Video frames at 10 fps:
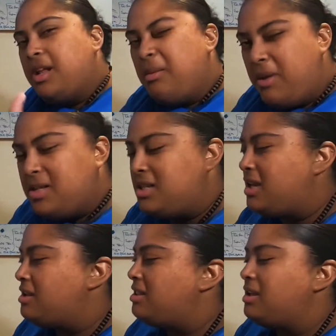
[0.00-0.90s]
pasting
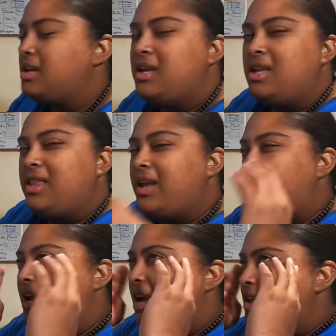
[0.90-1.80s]
kind of thing. Like
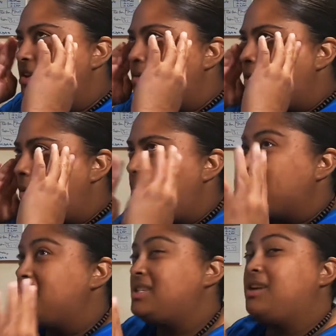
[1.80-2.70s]
I kinda know what I want it
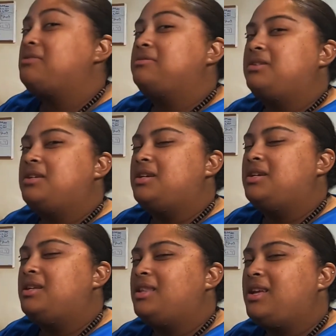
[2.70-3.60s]
to sound
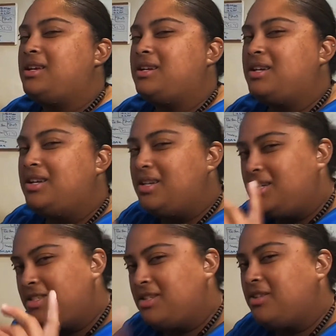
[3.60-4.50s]
like.
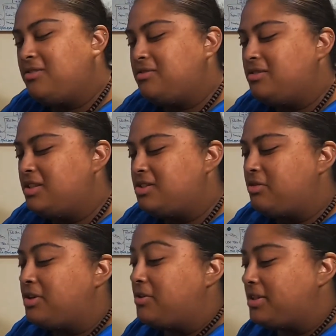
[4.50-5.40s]
So let's start
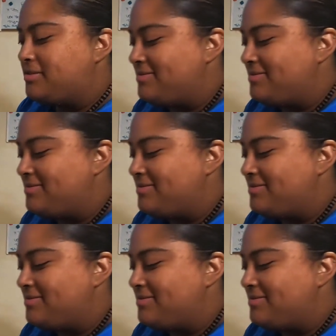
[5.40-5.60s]
recording.